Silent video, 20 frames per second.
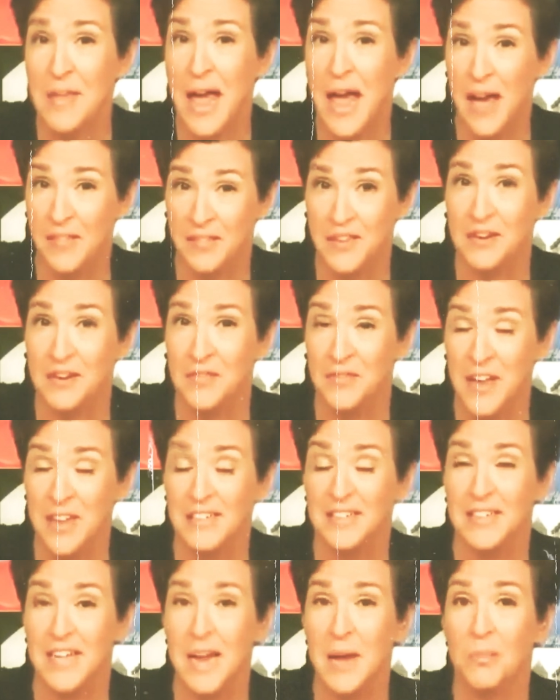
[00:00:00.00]
at the
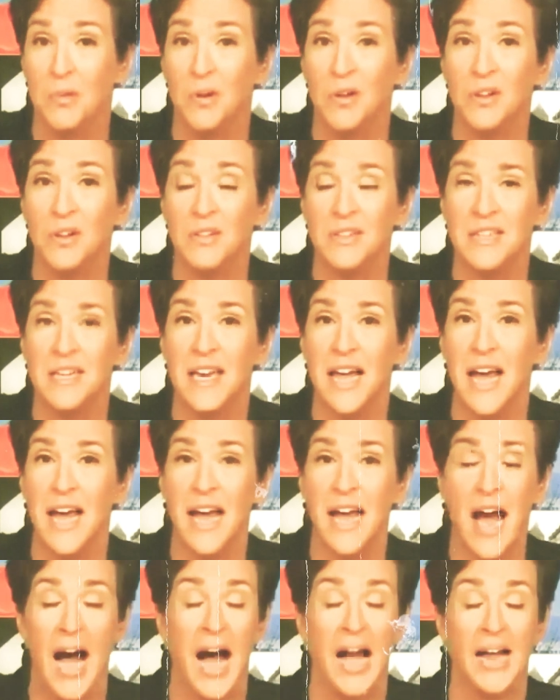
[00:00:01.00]
defense table
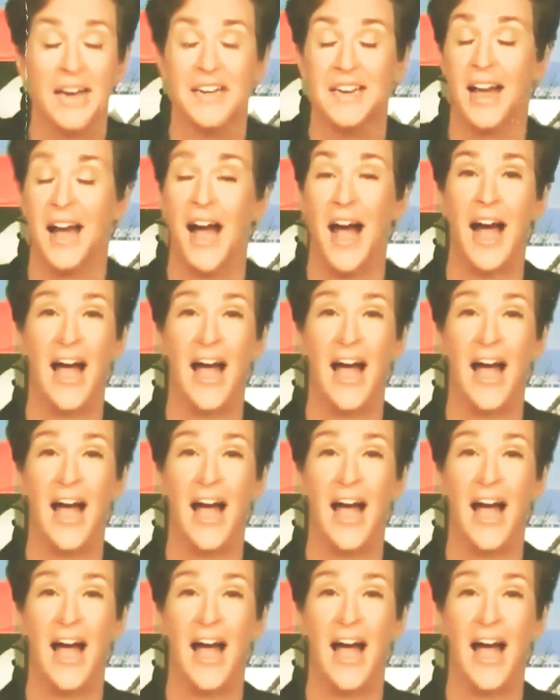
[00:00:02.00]
today. I